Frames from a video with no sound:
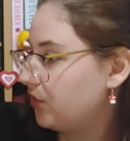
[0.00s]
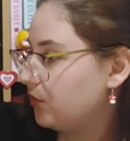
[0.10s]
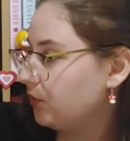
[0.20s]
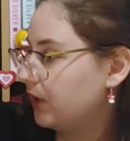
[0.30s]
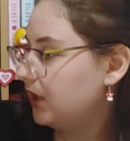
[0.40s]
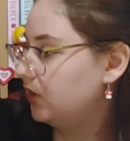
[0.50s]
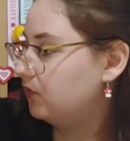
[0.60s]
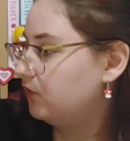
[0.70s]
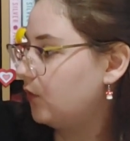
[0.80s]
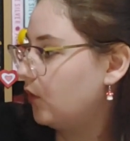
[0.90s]
three,
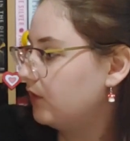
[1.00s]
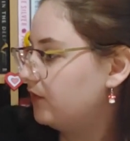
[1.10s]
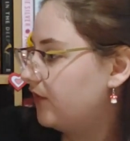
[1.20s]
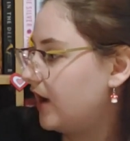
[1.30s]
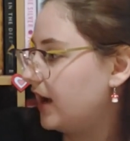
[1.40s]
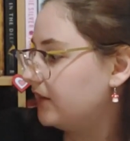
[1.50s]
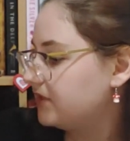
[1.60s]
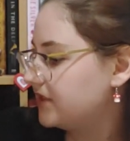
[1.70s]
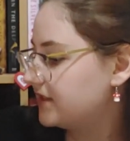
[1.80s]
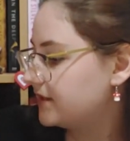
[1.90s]
four, five,
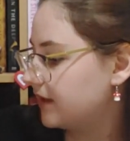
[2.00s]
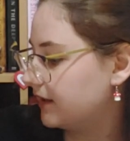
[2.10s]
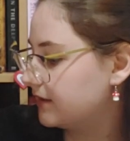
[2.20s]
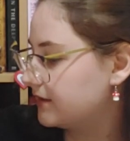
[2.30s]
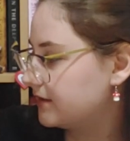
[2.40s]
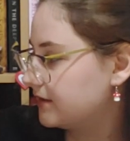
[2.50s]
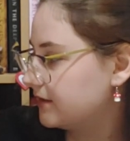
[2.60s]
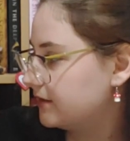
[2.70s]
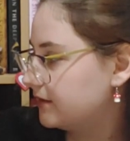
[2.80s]
six.